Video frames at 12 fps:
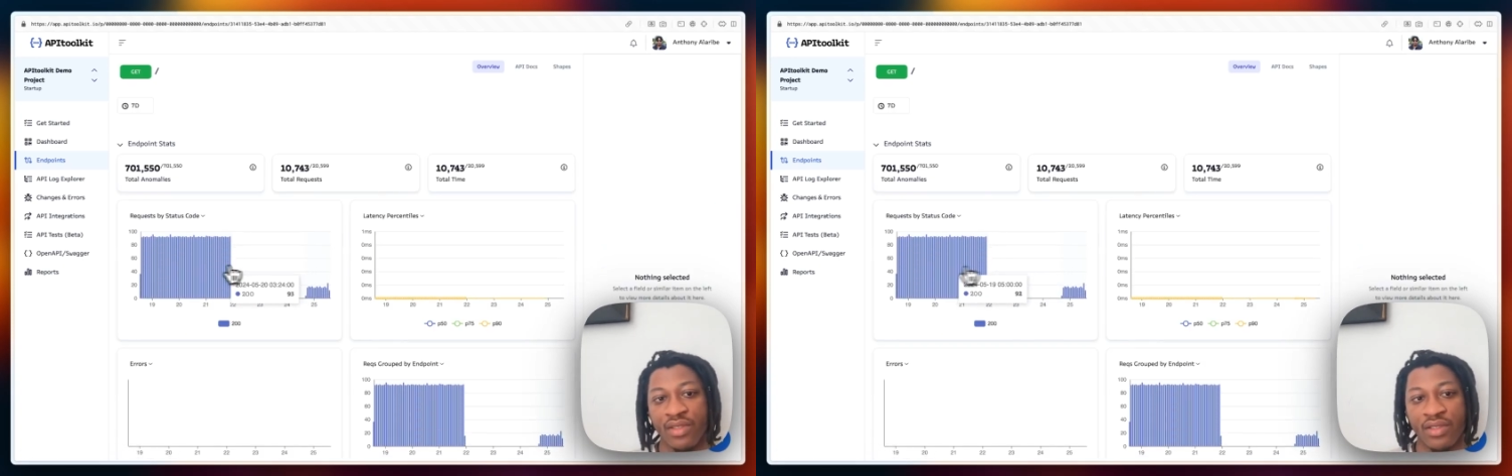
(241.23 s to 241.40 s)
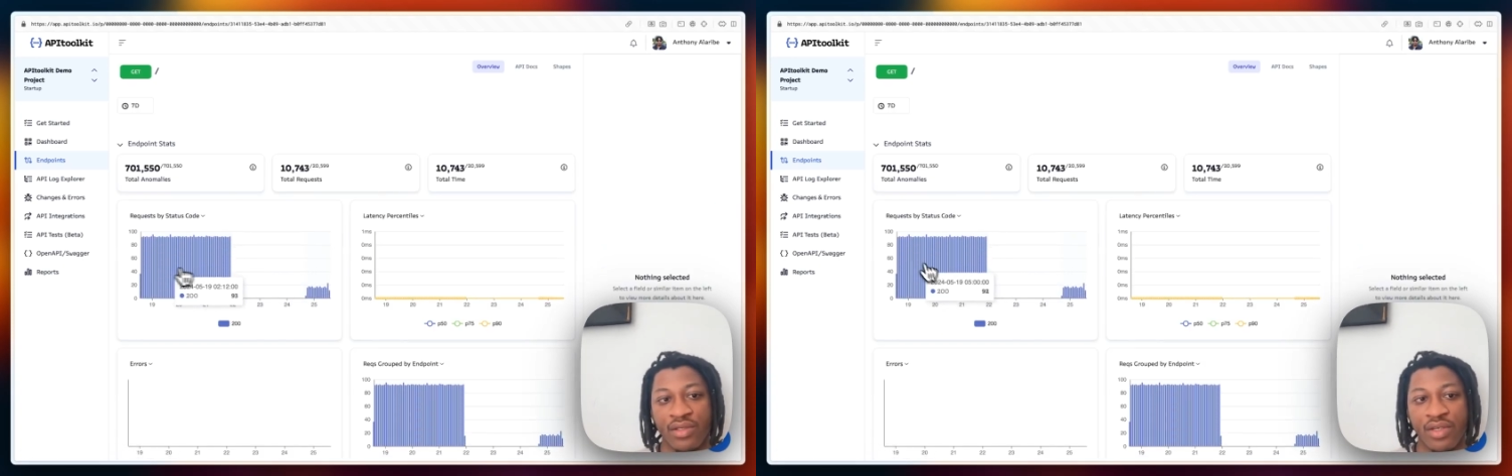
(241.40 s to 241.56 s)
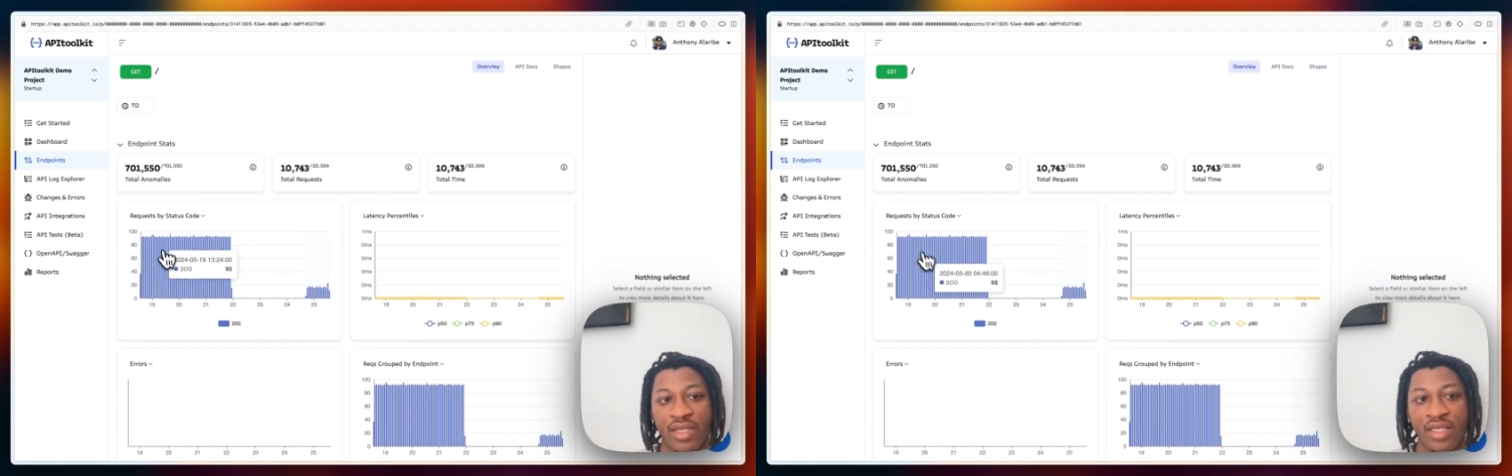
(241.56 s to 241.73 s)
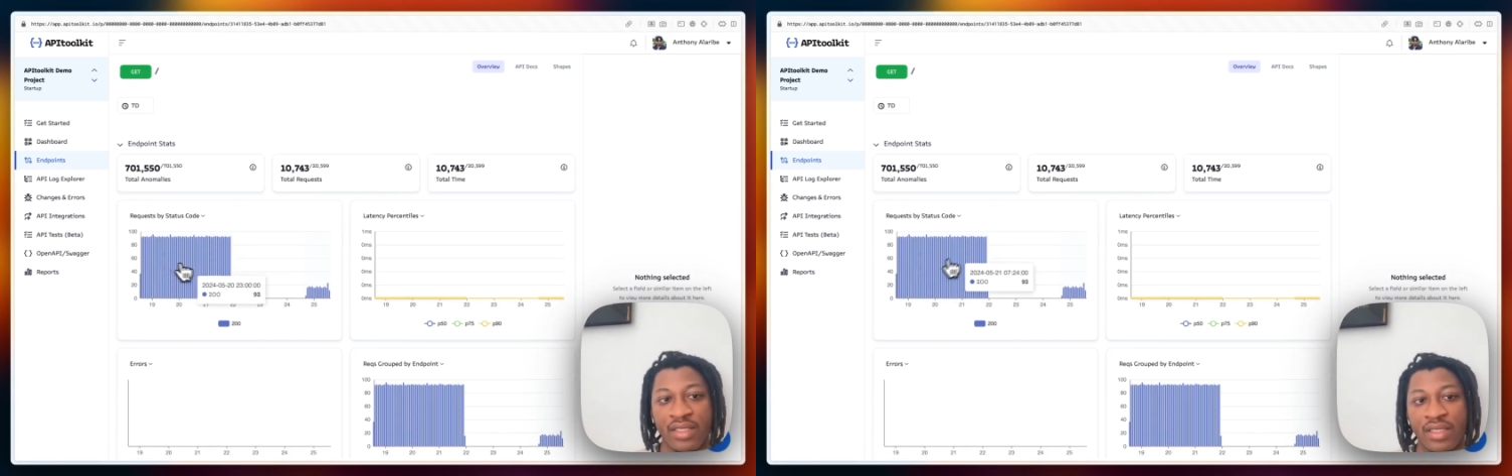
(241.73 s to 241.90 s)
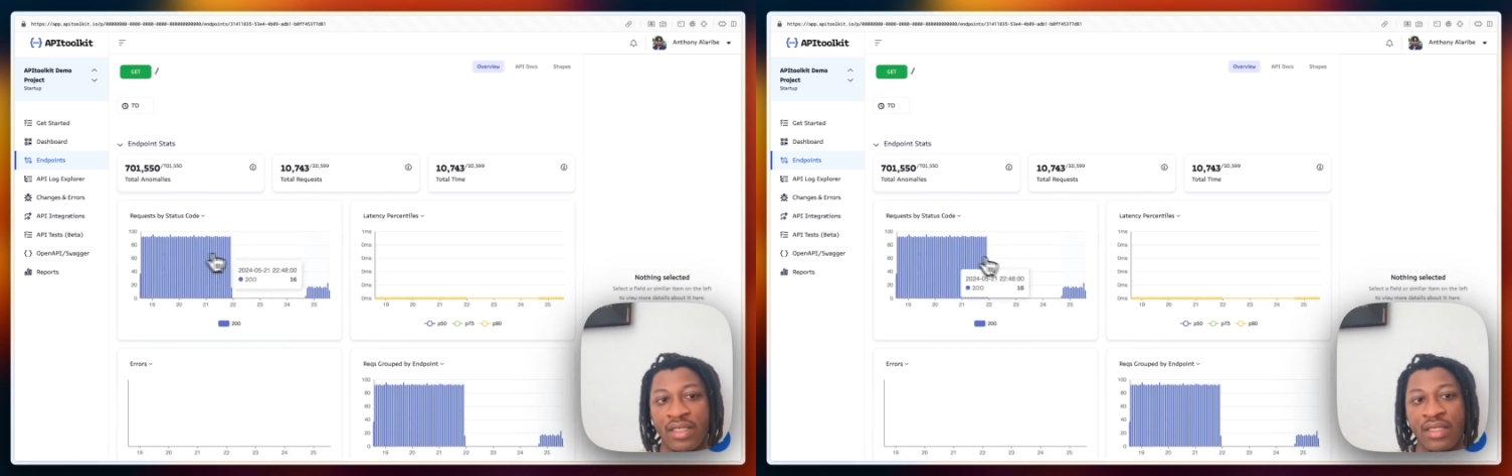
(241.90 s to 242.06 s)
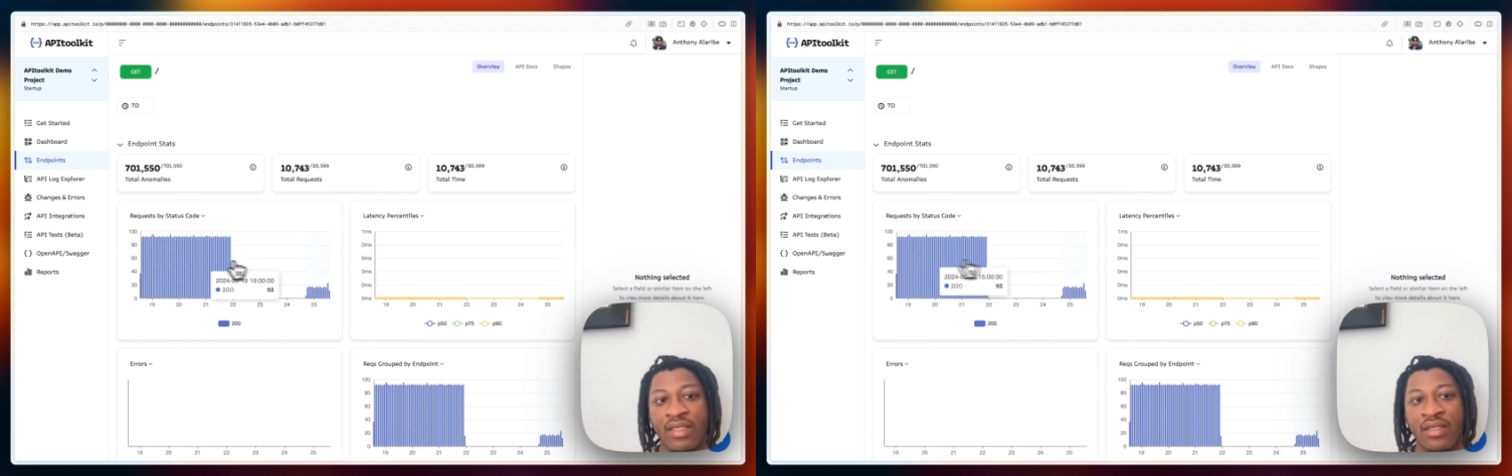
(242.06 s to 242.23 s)
So you can
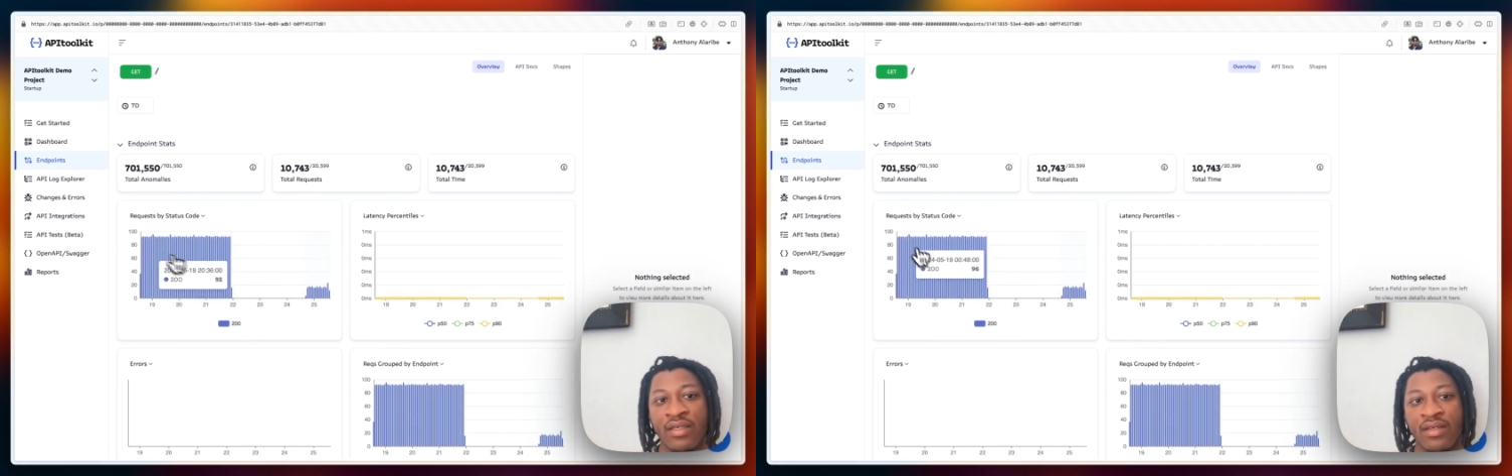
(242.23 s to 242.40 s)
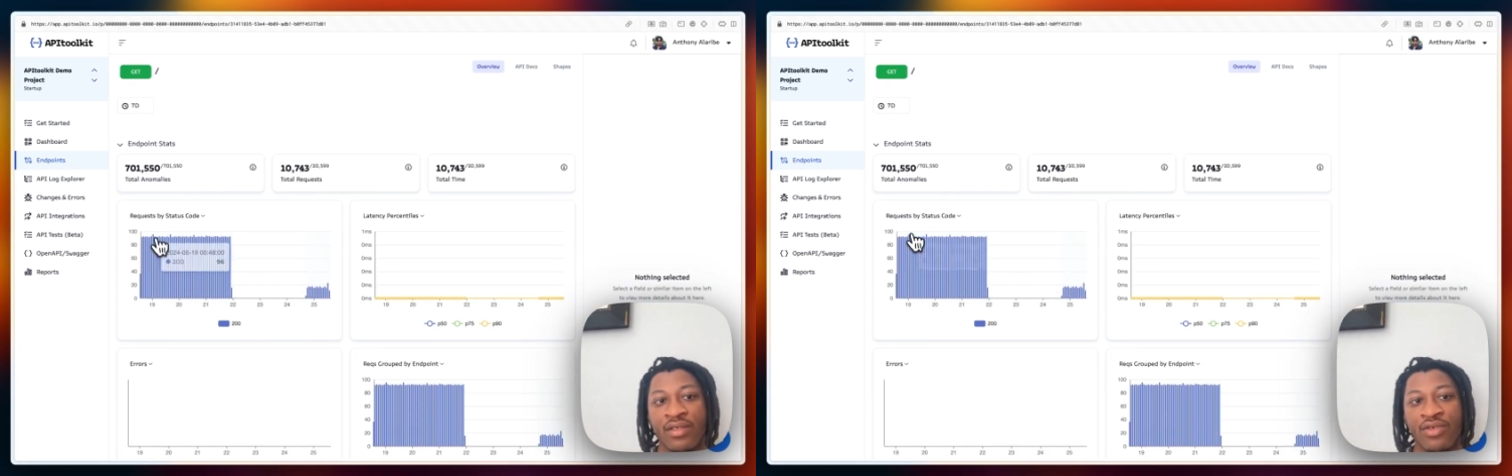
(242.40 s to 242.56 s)
see the